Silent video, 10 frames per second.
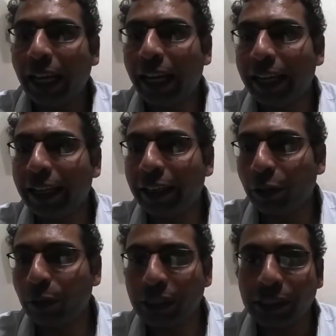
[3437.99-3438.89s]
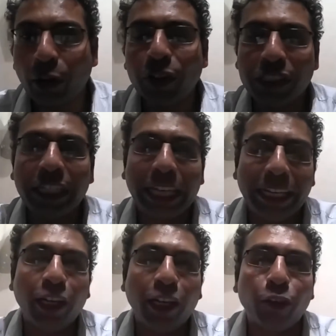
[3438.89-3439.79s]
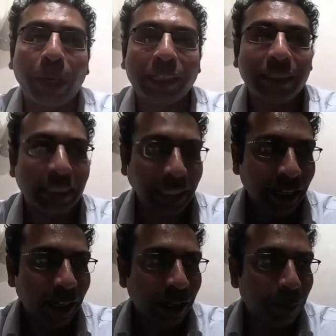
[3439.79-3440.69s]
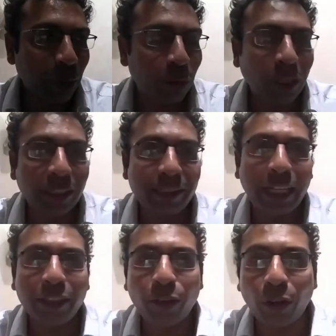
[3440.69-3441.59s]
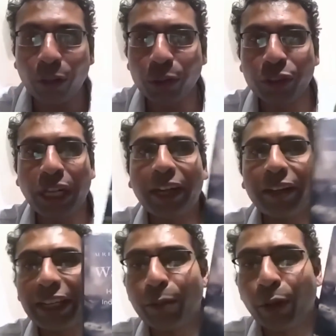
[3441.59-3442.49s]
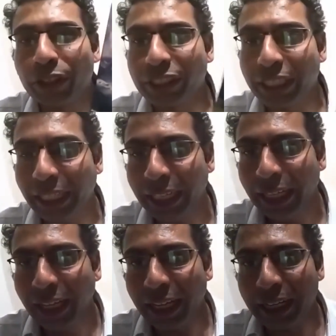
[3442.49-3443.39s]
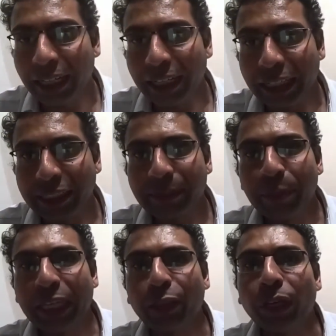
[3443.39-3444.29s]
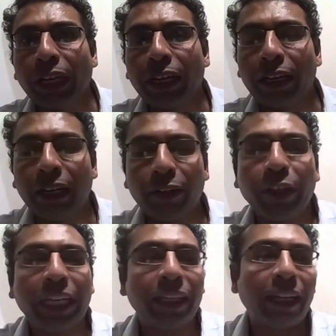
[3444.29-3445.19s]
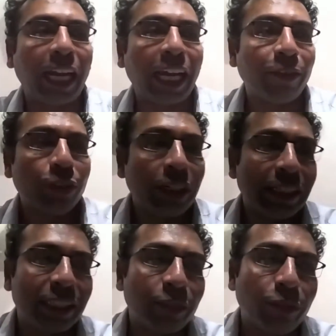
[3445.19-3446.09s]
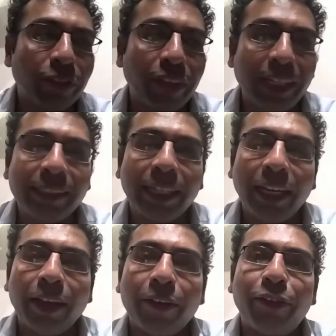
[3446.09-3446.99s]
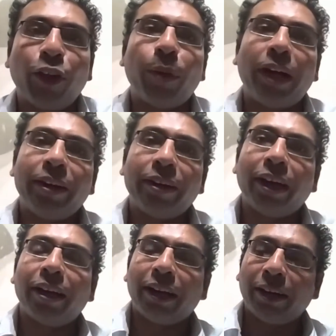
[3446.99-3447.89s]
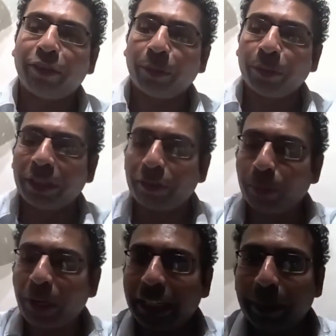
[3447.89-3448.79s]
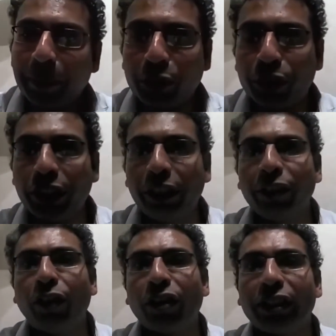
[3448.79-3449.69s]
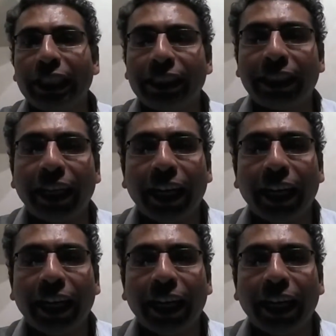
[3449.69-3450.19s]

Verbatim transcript: And, you know, it's, it's obviously an area of opacity, but to understand the contours of that, read Watershed. Uh, it'll at least make you uh, awake and alive to the risks we face from our, uh, uh, from the, from our neighbors to the Northeast.